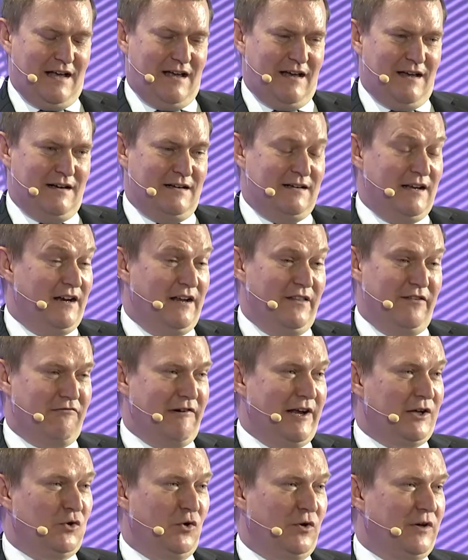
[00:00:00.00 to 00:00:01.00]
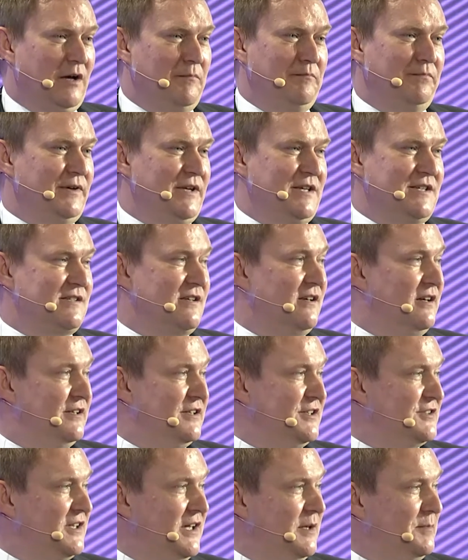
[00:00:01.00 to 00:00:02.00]
none of the record companies signed
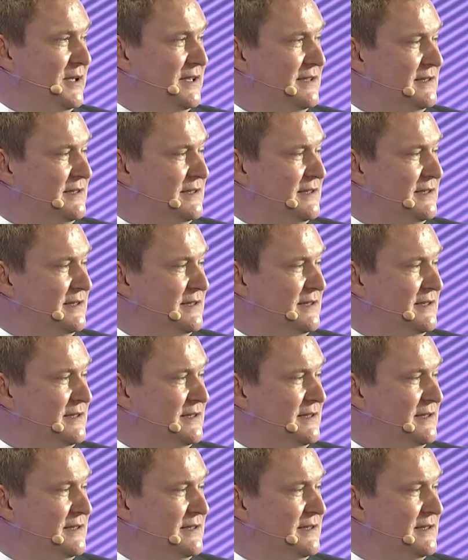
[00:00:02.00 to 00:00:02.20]
us up.